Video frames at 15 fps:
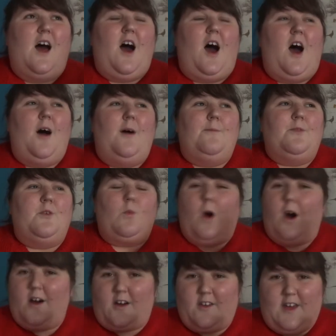um, the
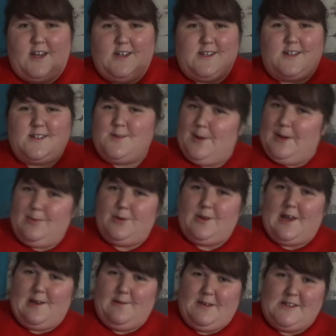work that he does, the people
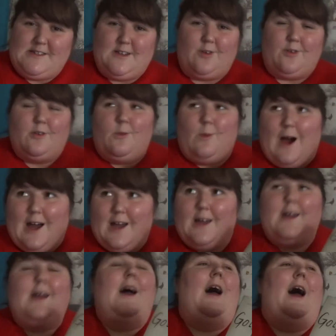that he meets along the
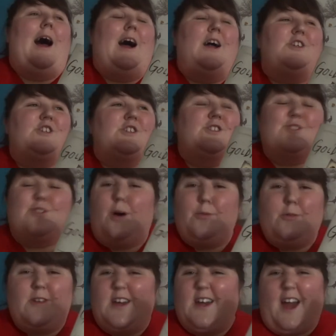way, and just the
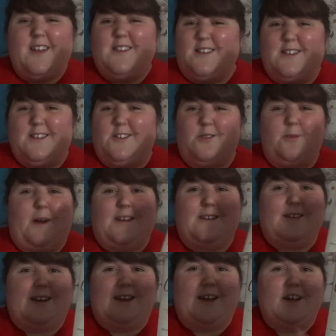trouble that he gets into
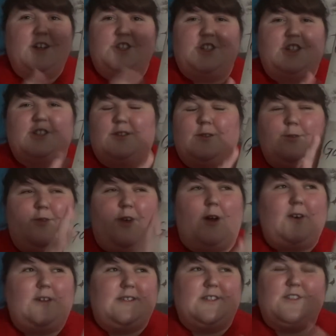basically. It just
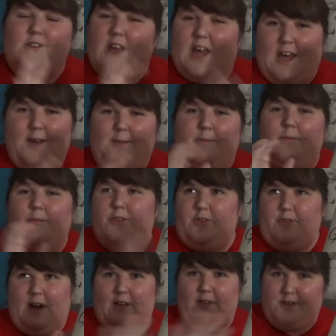focuses on him
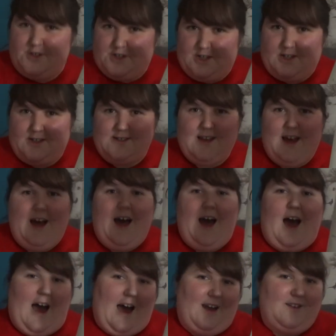throughout those years
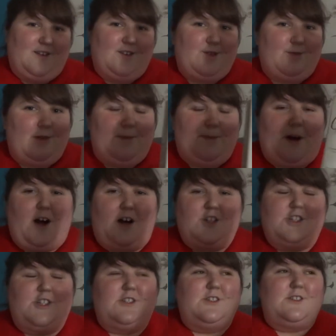and the
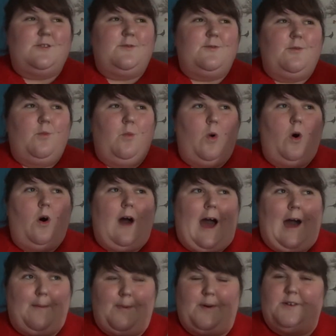repercussions of what
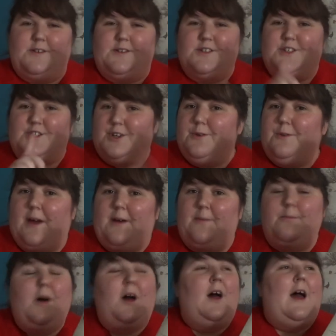happened to
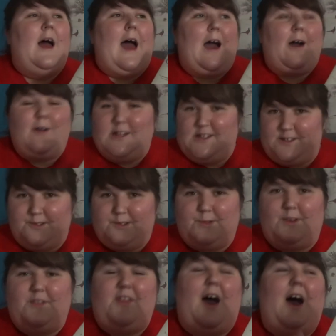him, how he deals
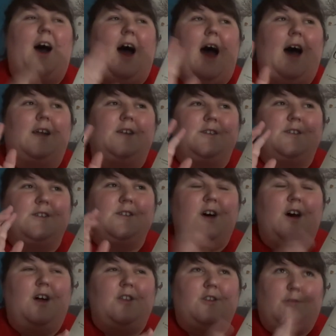with that, and
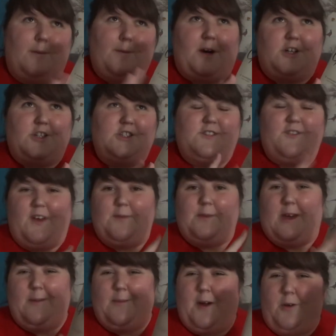the repercussions of him
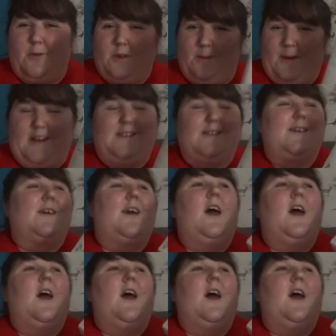keeping hold of the painting.